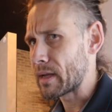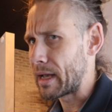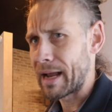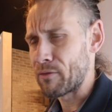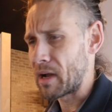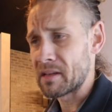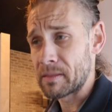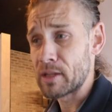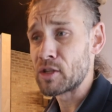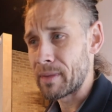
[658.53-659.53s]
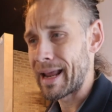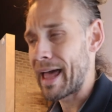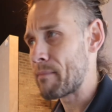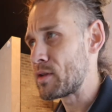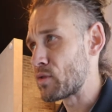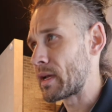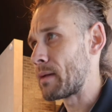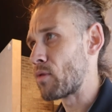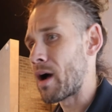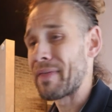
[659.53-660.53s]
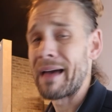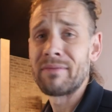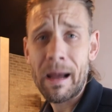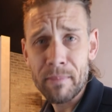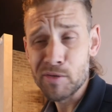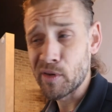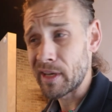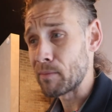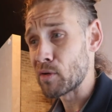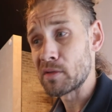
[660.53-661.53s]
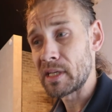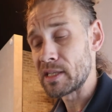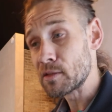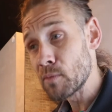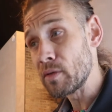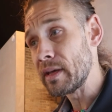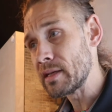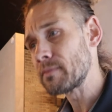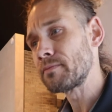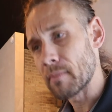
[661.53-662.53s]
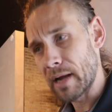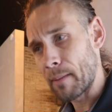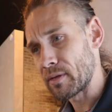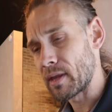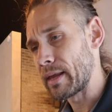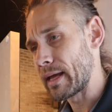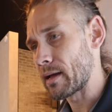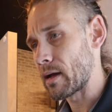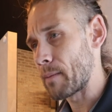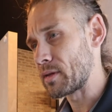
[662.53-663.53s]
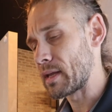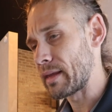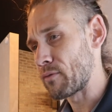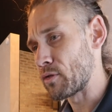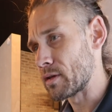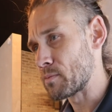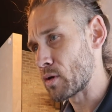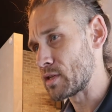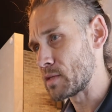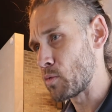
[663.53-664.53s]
and I forgot to mention, but I have been drinking broth, have not been drinking protein smoothies, but I put the link for the protein